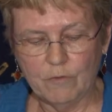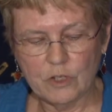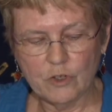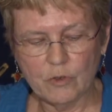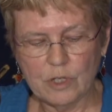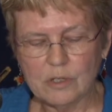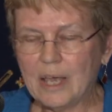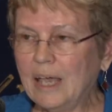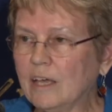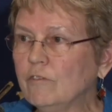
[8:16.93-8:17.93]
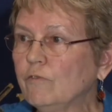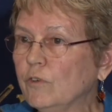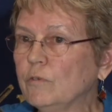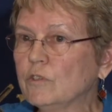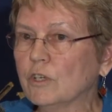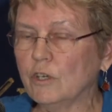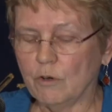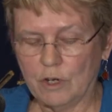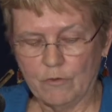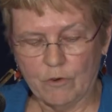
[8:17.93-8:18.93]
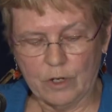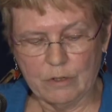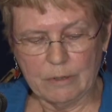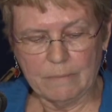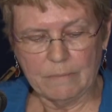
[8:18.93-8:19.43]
fisheries and food security front.